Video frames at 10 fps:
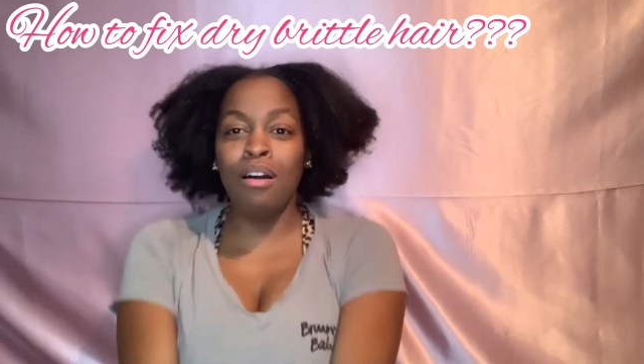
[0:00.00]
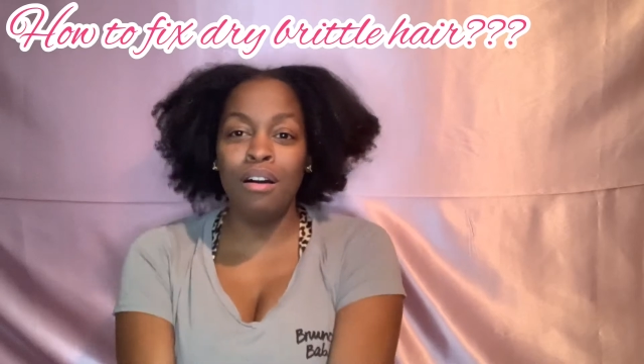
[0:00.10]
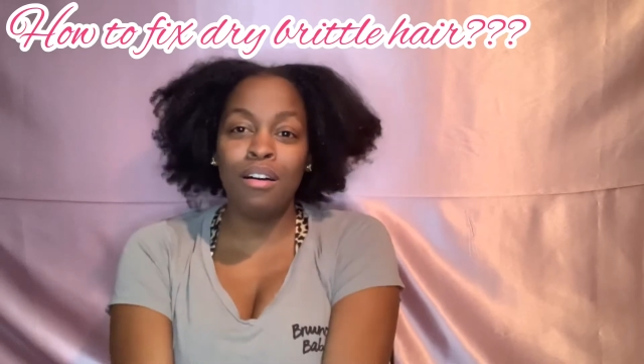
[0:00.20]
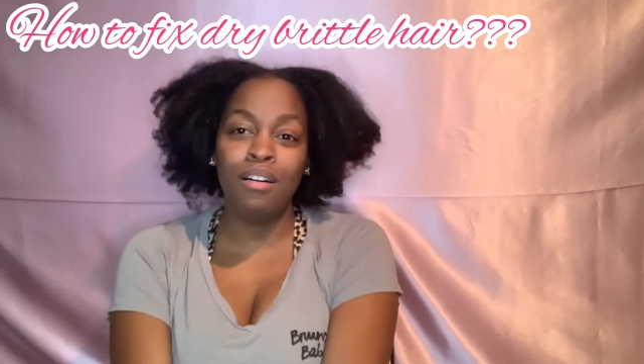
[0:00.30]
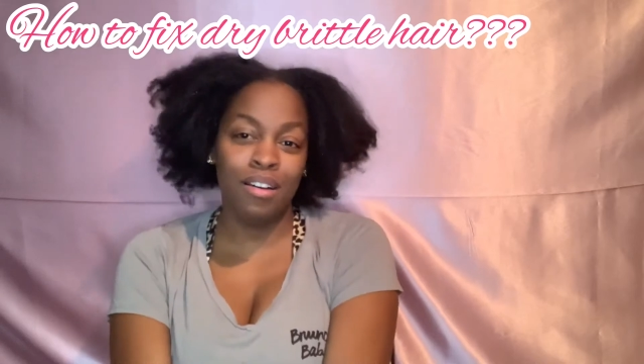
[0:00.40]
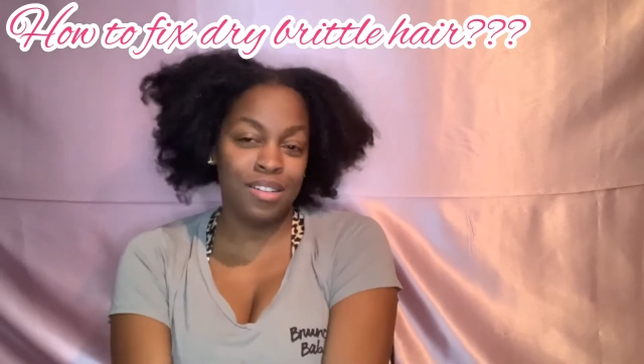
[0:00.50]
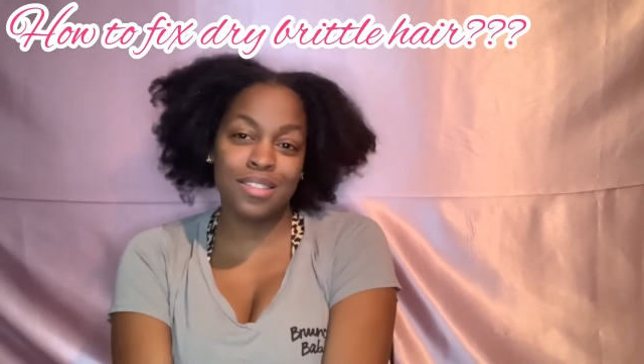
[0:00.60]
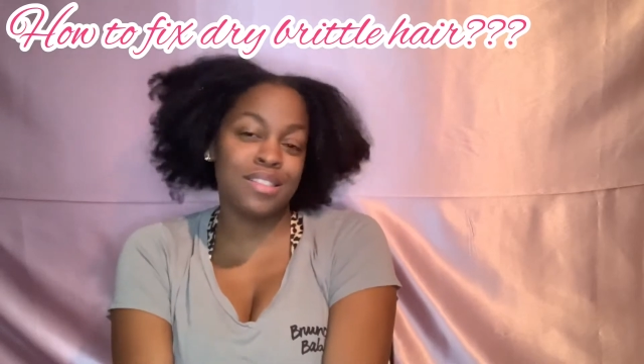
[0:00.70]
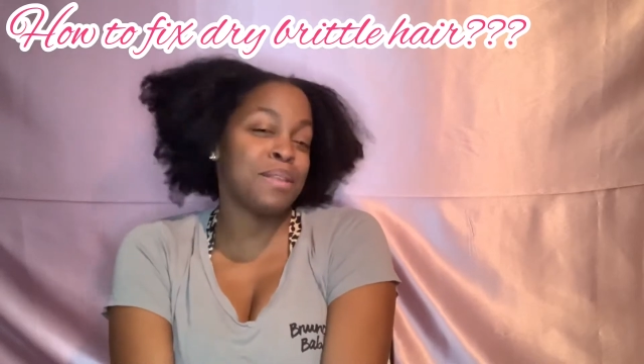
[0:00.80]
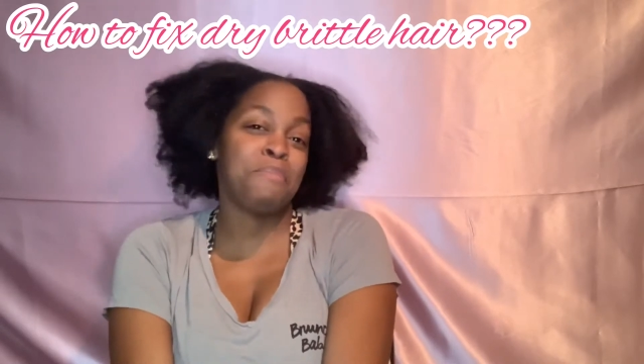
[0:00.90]
Hey you guys,
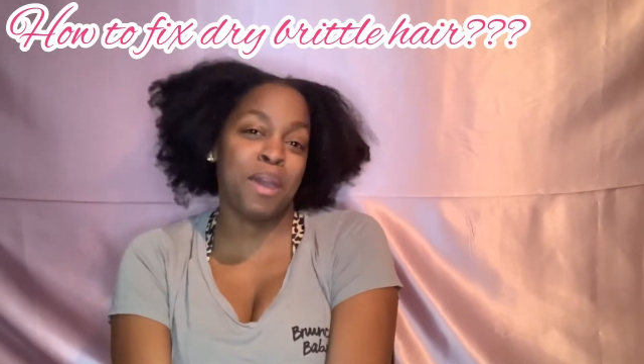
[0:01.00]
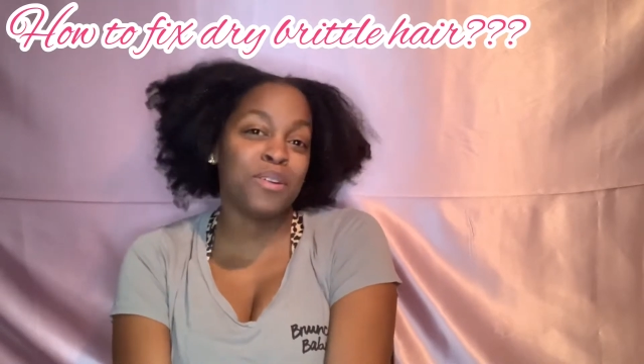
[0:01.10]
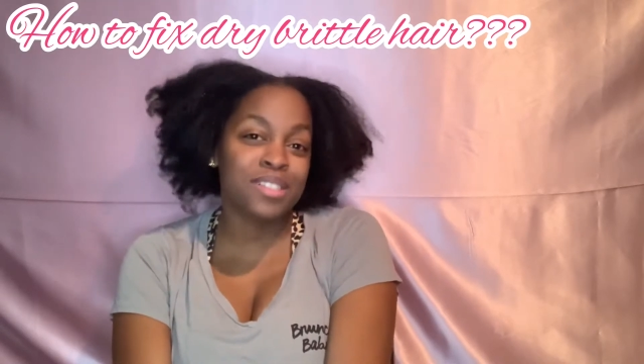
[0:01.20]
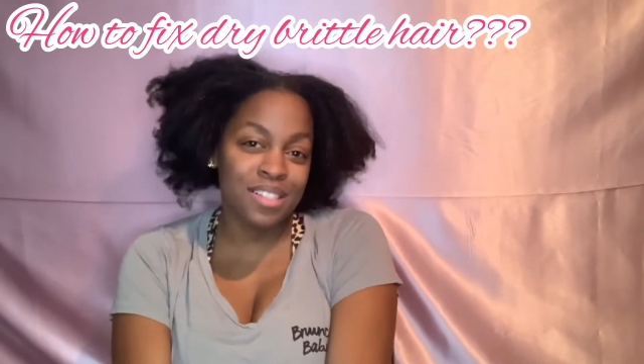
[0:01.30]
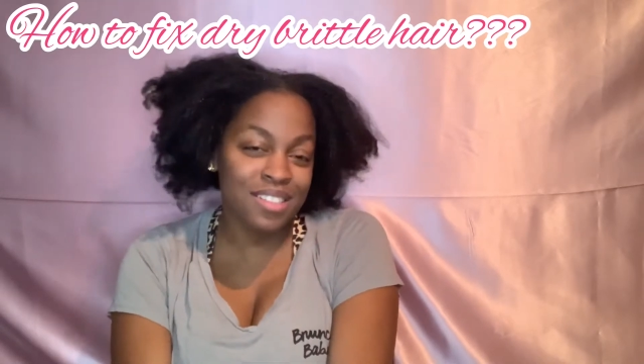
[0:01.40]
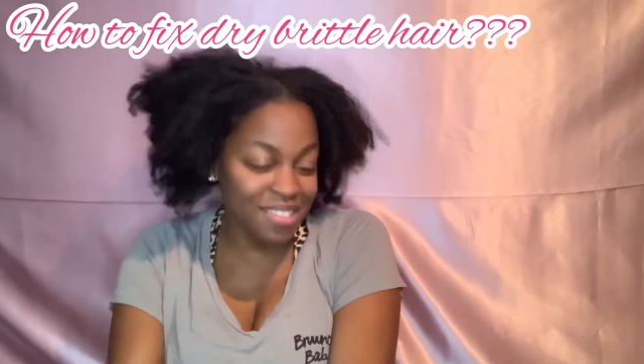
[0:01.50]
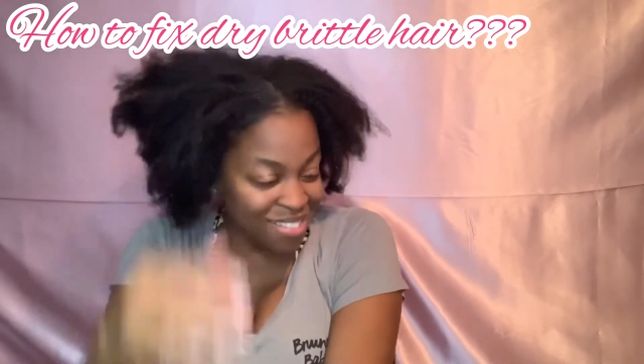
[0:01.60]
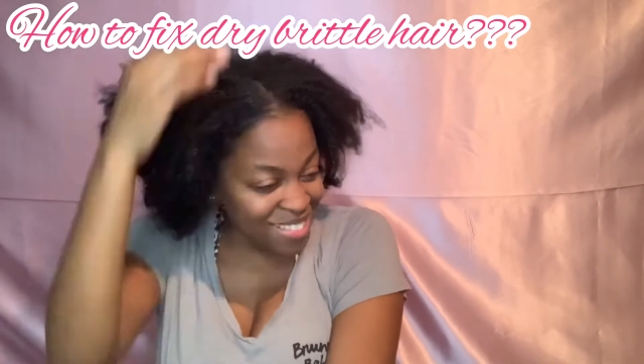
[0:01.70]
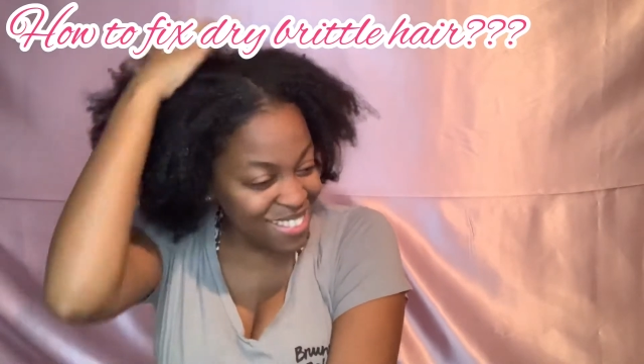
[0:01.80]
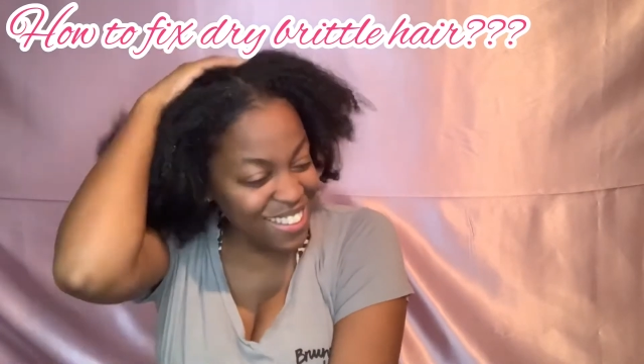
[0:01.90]
welcome back. Today I'm going to be